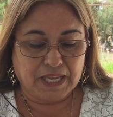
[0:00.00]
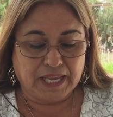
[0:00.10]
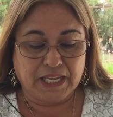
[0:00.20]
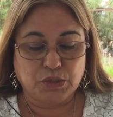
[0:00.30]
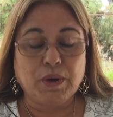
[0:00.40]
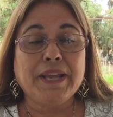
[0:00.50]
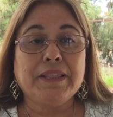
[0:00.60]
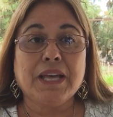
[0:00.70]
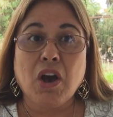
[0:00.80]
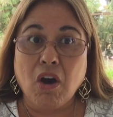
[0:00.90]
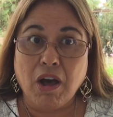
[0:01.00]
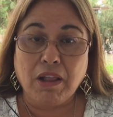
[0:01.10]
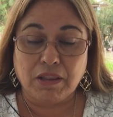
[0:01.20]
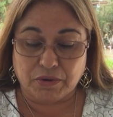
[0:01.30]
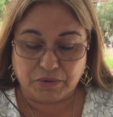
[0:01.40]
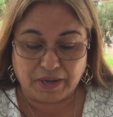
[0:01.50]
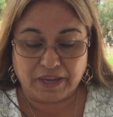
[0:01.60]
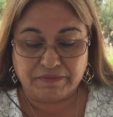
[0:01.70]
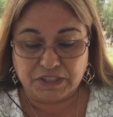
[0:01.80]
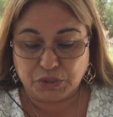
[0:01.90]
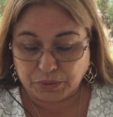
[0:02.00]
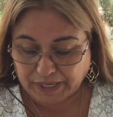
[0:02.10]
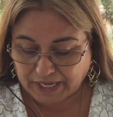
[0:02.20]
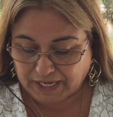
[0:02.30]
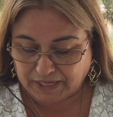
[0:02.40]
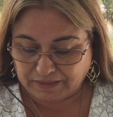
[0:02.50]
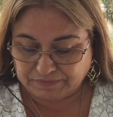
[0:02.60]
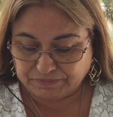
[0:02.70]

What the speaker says: He tried the hollow of a tree.